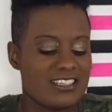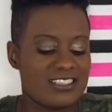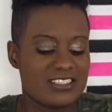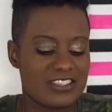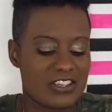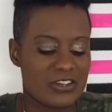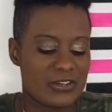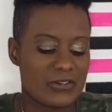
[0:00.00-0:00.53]
So
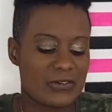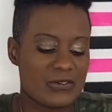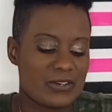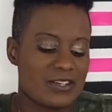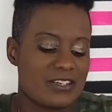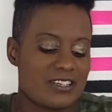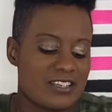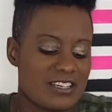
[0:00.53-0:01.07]

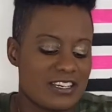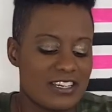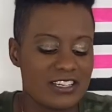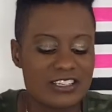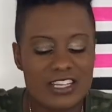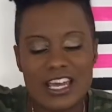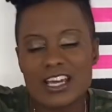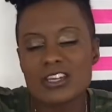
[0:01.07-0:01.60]

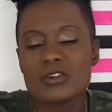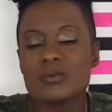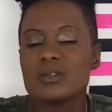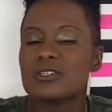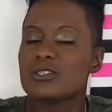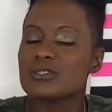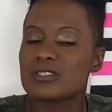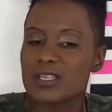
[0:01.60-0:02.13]
Now you would
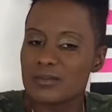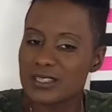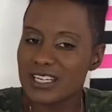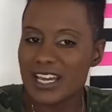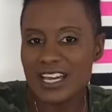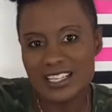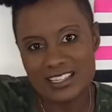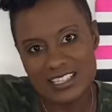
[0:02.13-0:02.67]
do something
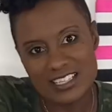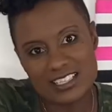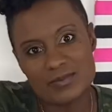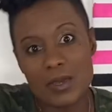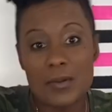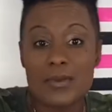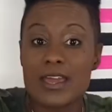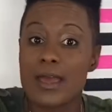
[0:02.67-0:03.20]
like this,
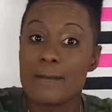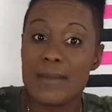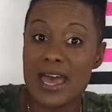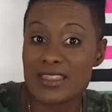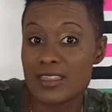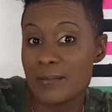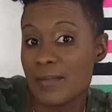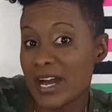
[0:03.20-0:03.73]
maybe at Bath
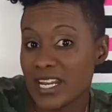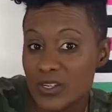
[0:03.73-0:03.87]
and Body